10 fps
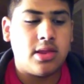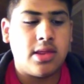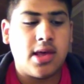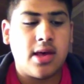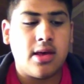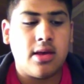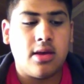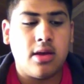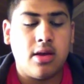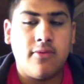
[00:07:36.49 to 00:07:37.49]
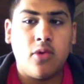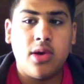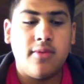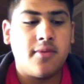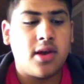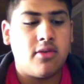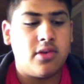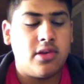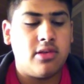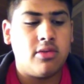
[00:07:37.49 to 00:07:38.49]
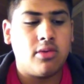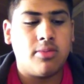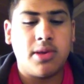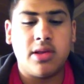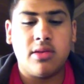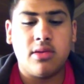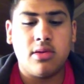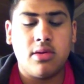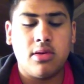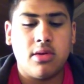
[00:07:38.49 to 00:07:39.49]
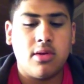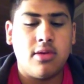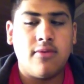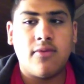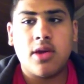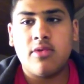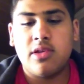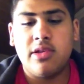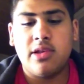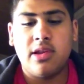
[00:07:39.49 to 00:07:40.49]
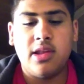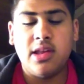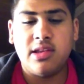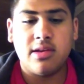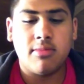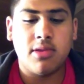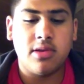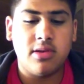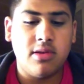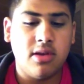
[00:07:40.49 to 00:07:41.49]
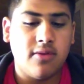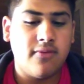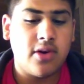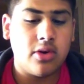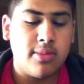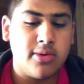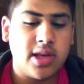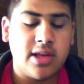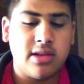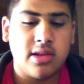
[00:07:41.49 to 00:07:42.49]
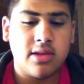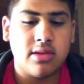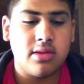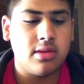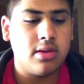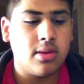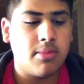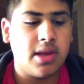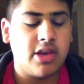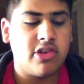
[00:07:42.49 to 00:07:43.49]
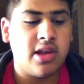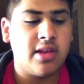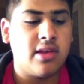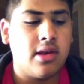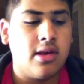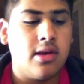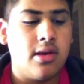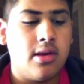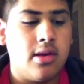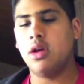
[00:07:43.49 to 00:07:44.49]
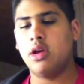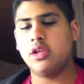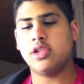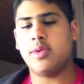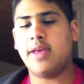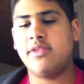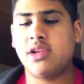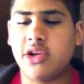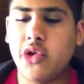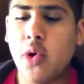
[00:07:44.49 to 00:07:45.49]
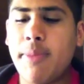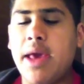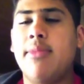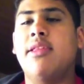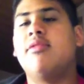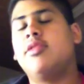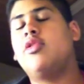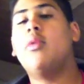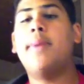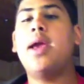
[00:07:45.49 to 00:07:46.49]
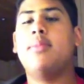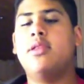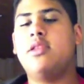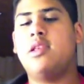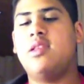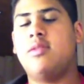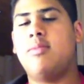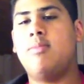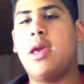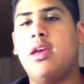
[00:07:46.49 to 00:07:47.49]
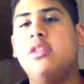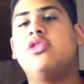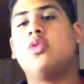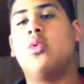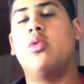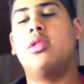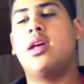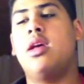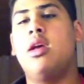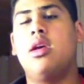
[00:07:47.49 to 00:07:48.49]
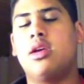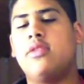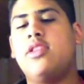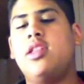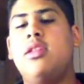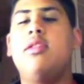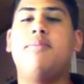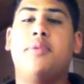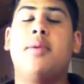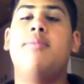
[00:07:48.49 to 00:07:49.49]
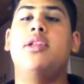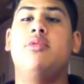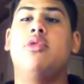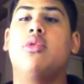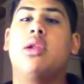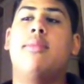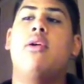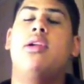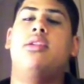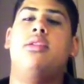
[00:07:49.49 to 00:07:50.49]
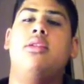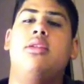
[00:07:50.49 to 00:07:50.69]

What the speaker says: That, and avoiding viruses as well, because viruses can eat up the valuable data that the company actually has. So we have secure payments. Secure payments is making sure that, because obviously this is a company we're talking about, and